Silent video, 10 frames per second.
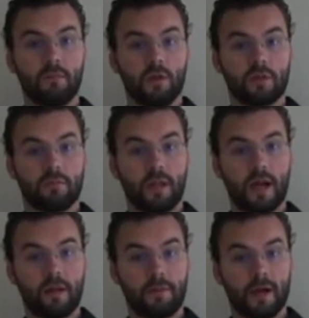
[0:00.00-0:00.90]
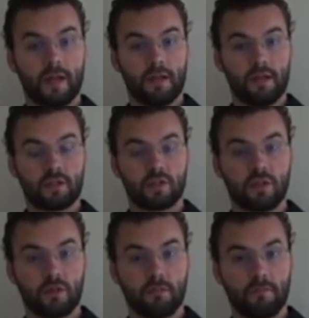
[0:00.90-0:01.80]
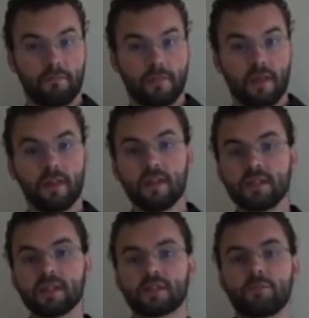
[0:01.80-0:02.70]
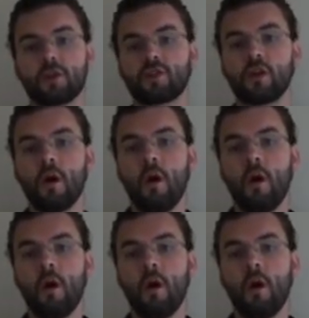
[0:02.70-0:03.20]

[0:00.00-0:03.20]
multiplied by in each term. In this expression,